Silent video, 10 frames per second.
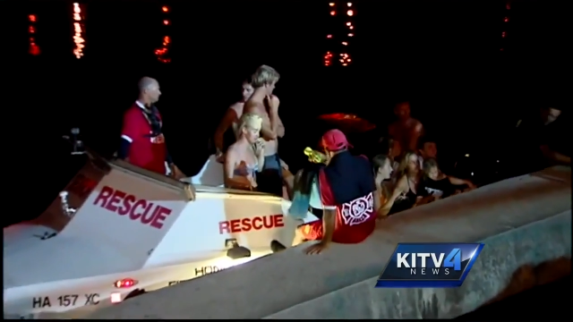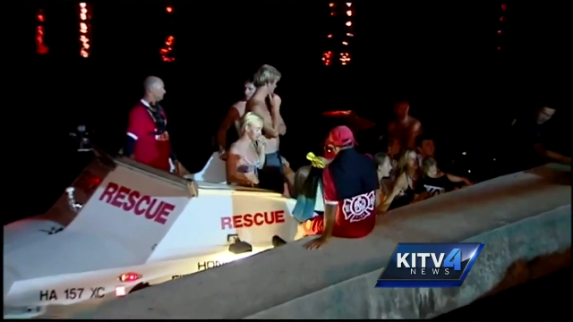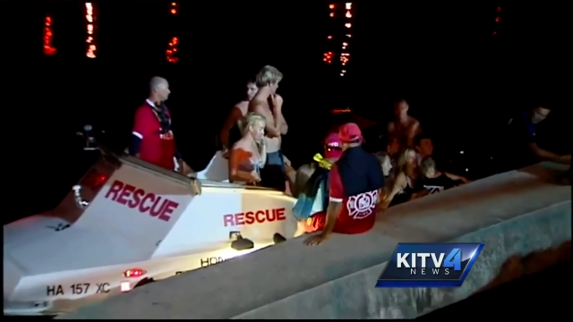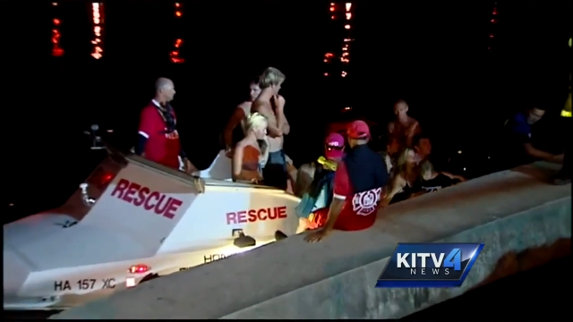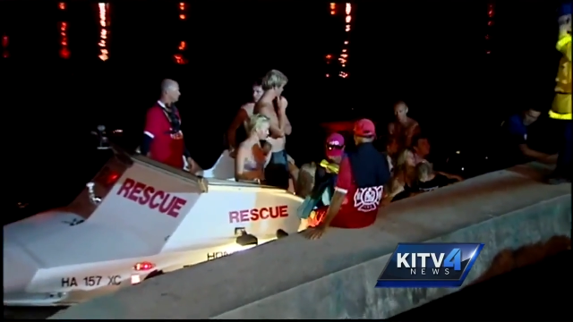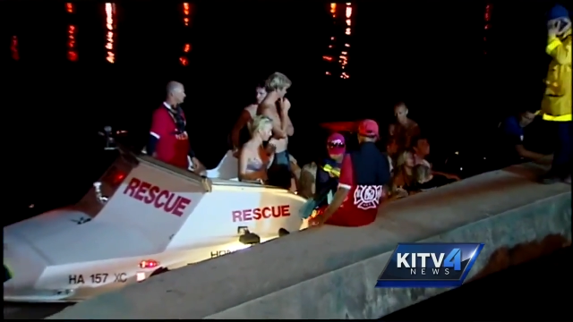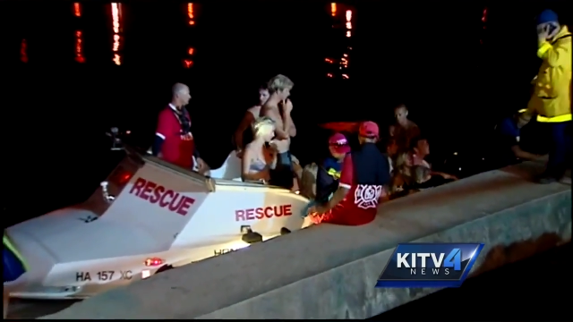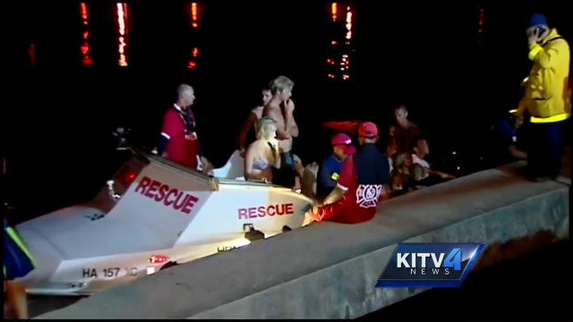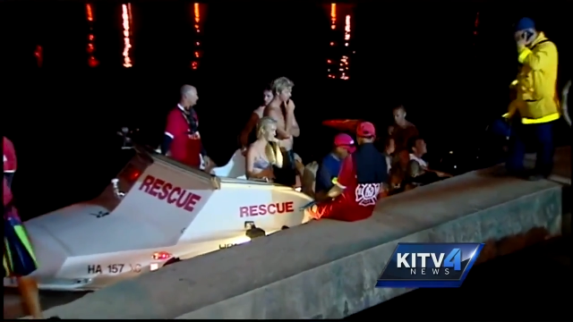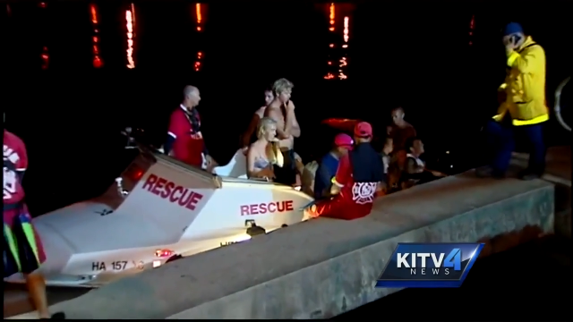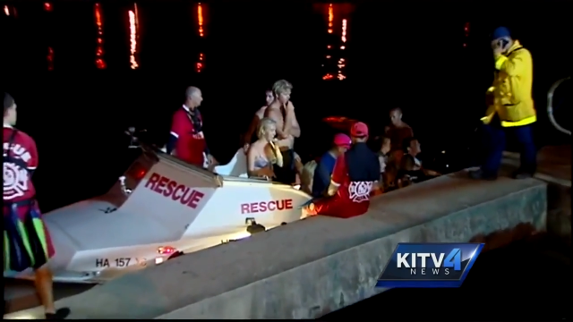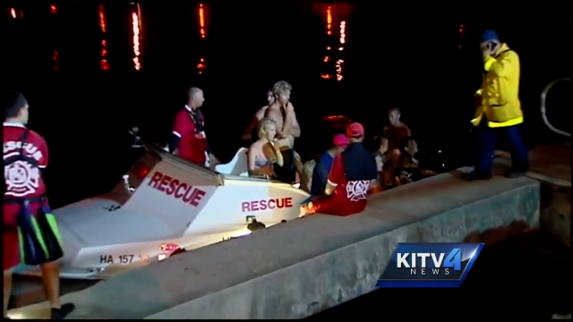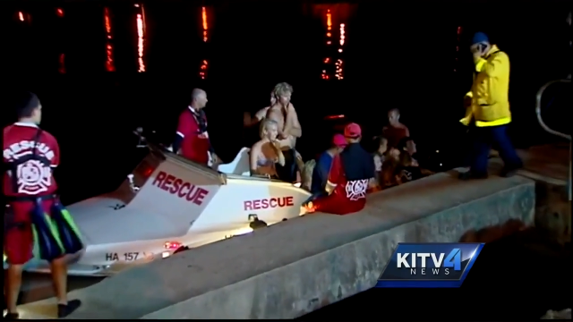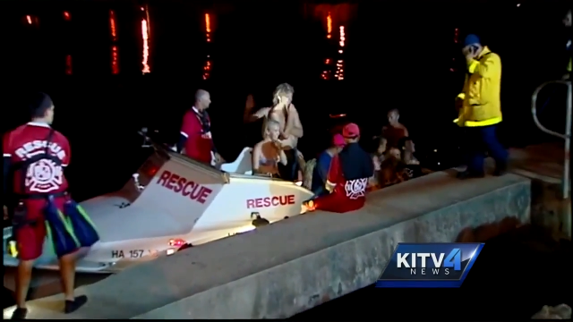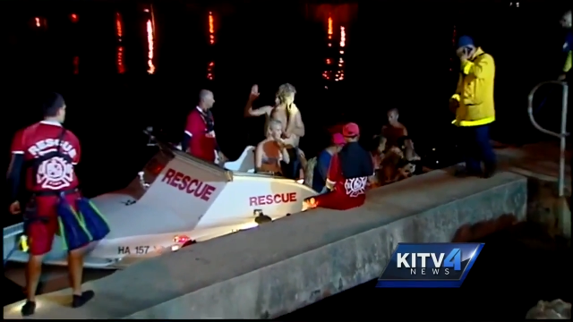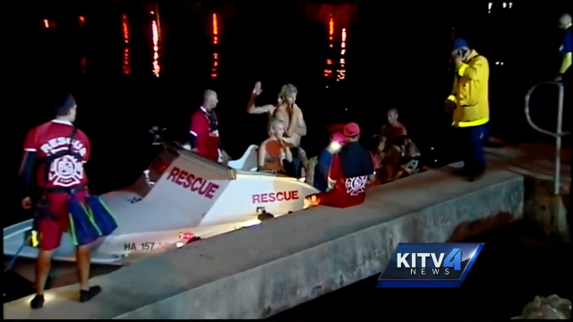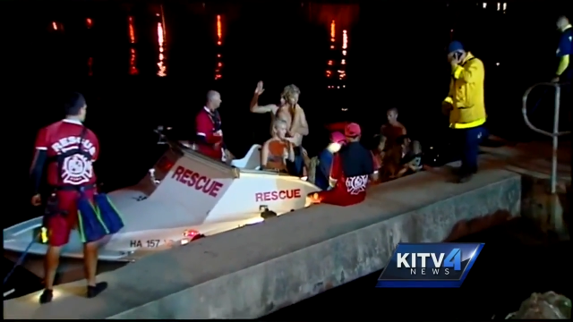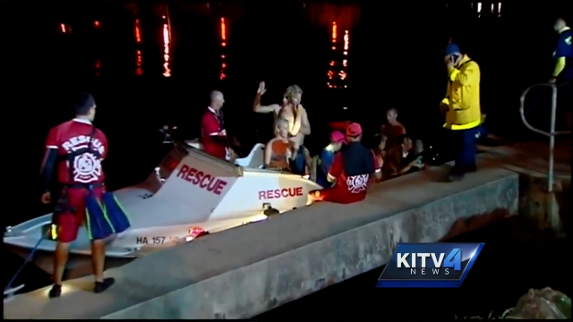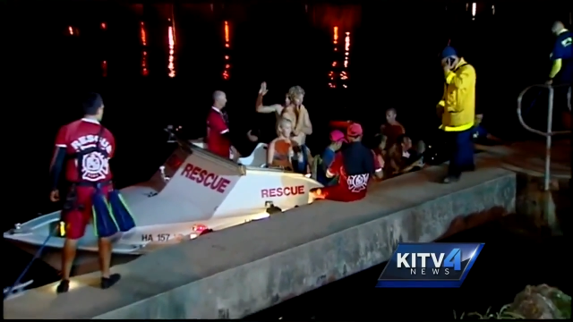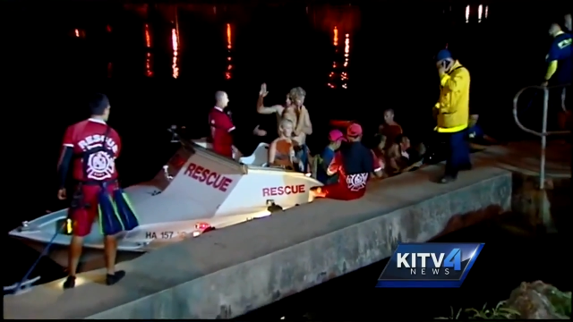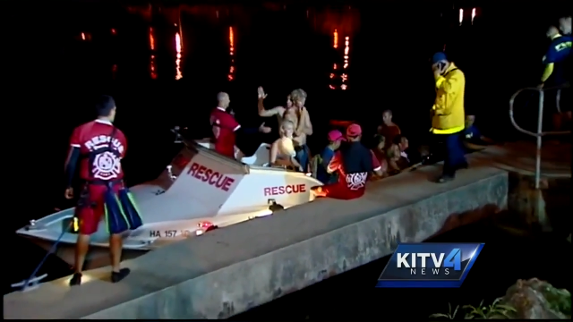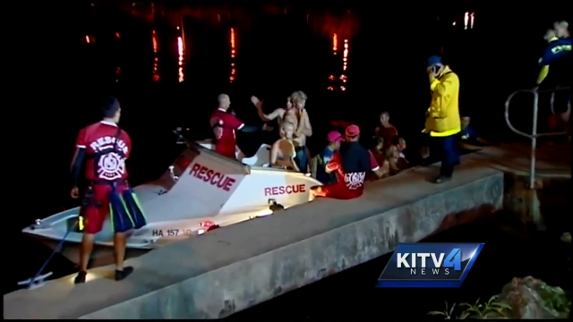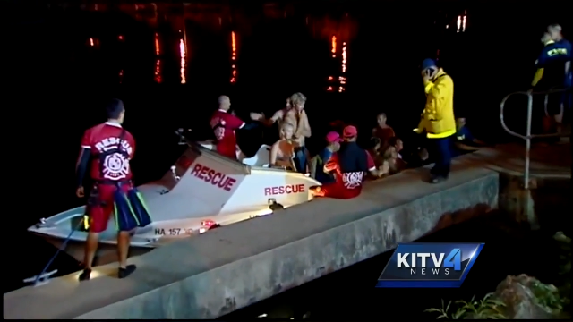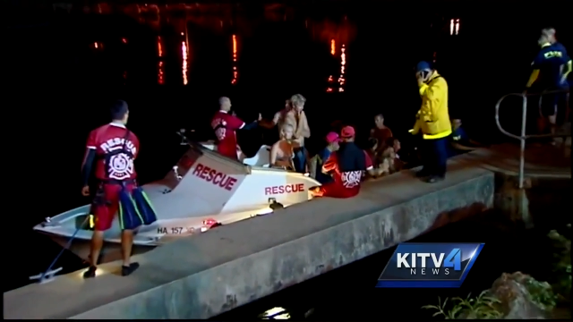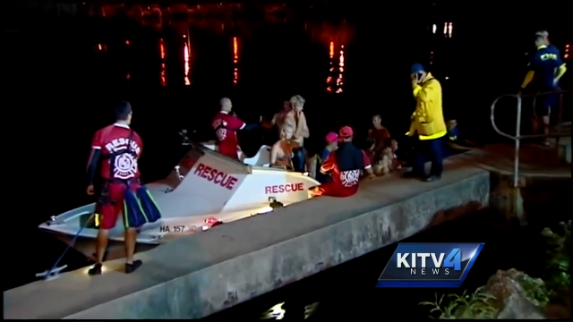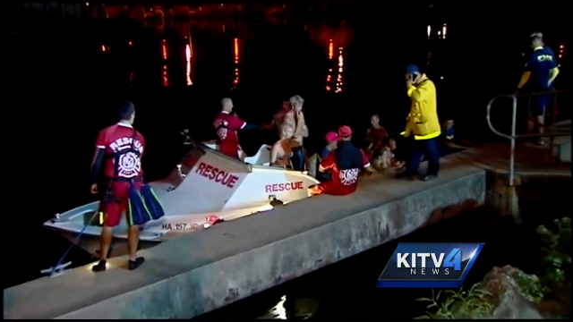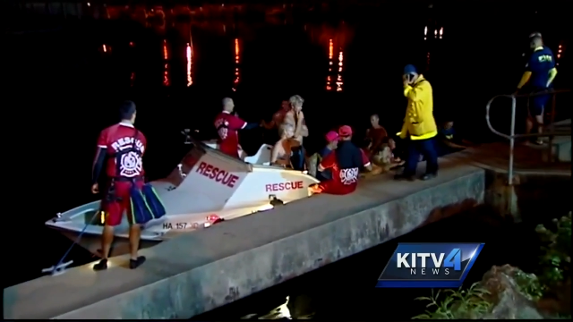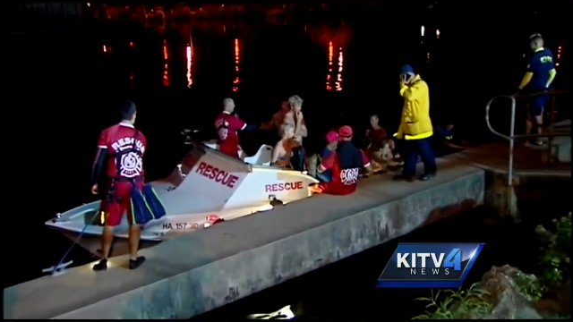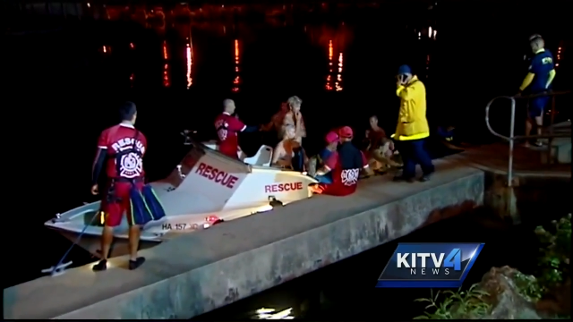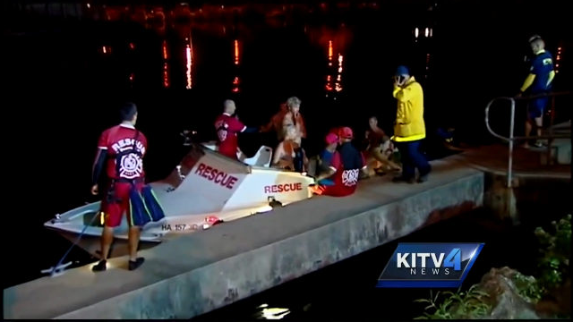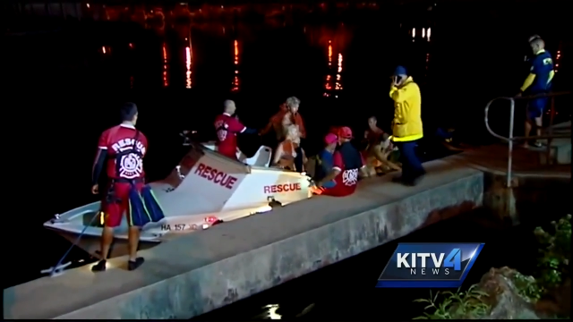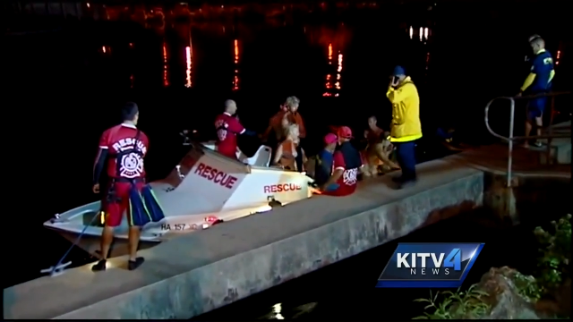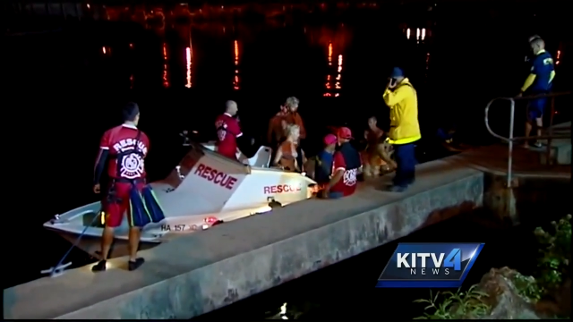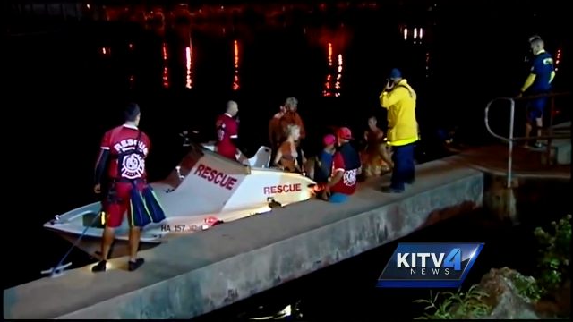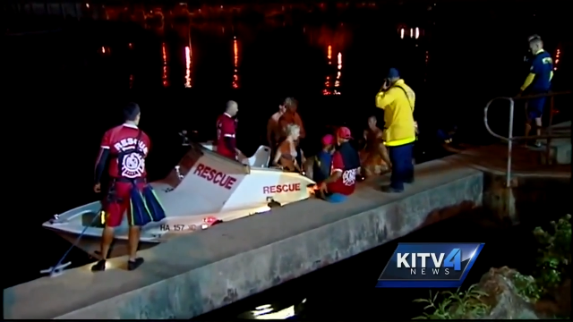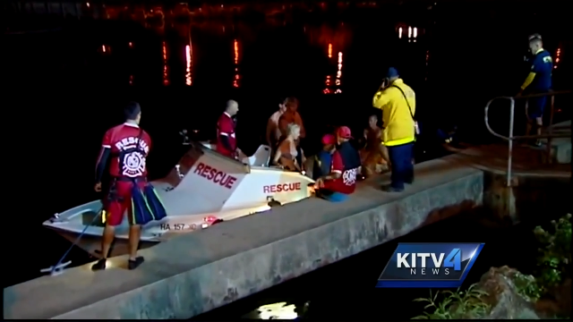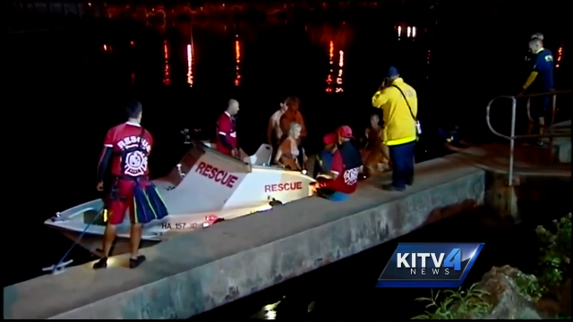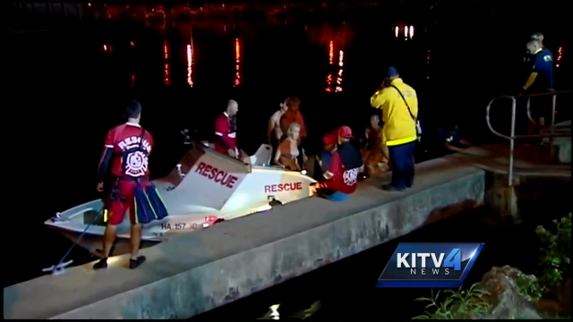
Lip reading: [unreadable: no face in view]